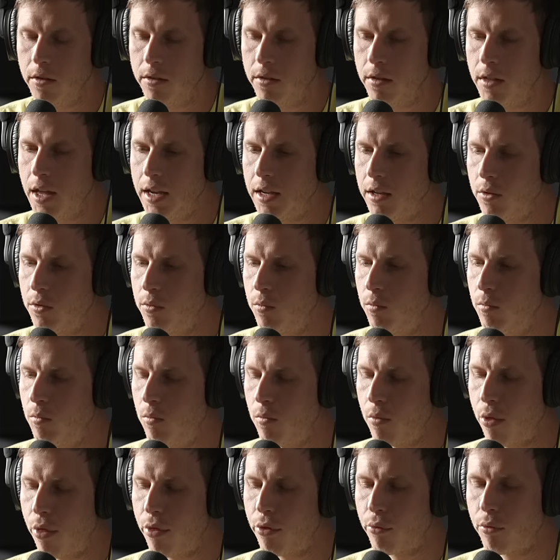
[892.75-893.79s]
they could
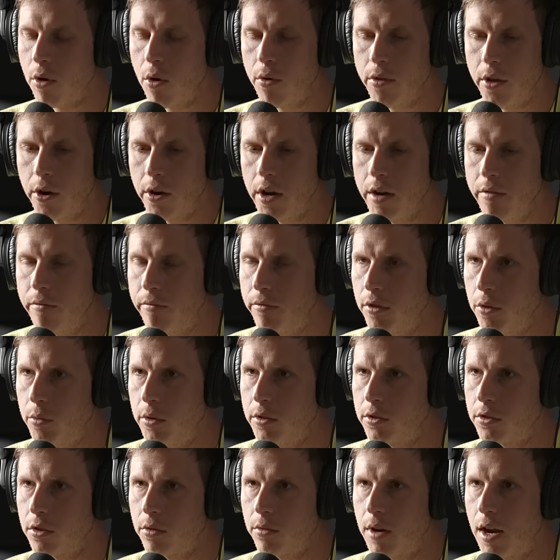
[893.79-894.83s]
throw their
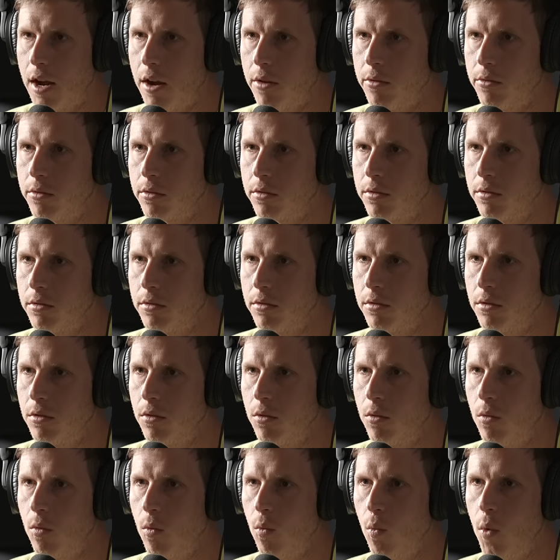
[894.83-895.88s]
influence around
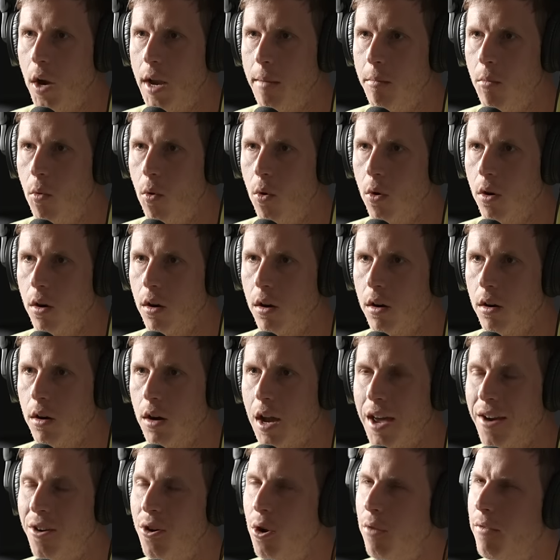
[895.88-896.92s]
way more.
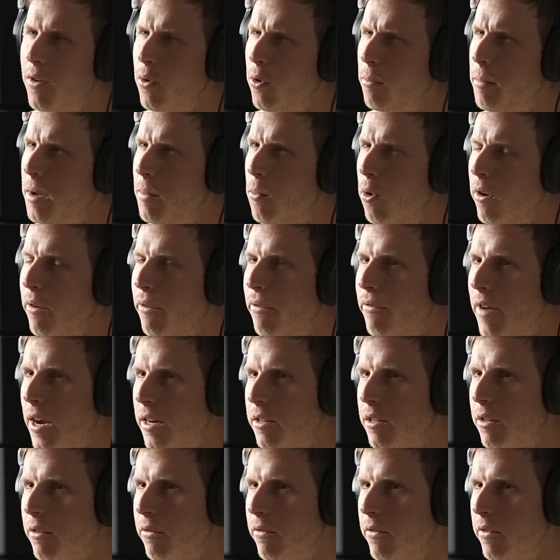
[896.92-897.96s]
I don't know if it would be more
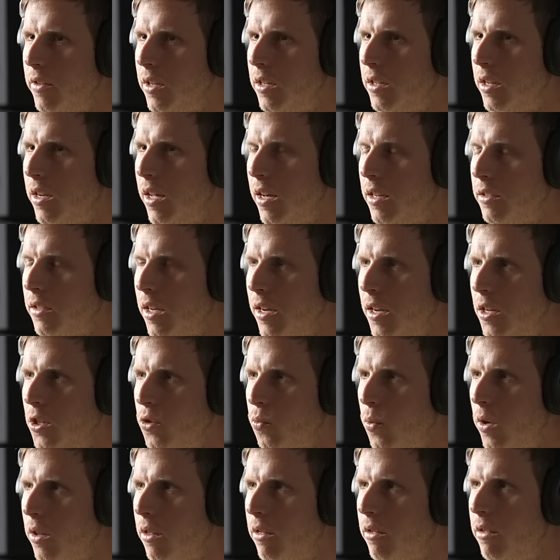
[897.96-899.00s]
effective in today's age
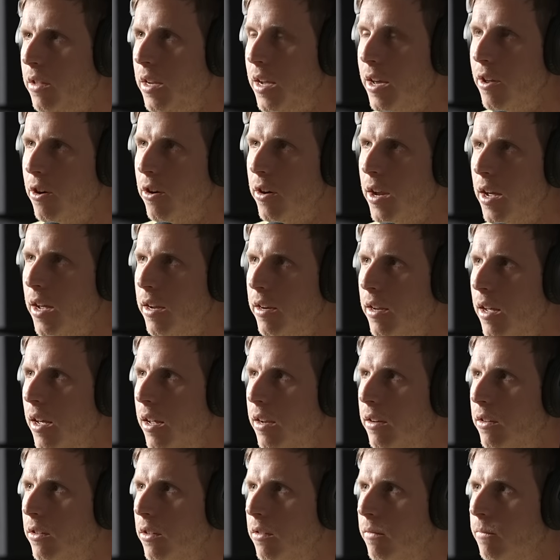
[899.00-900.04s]
with the internet
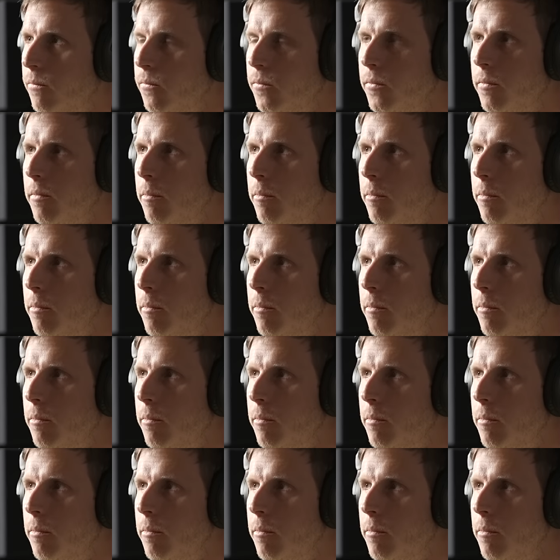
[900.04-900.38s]
and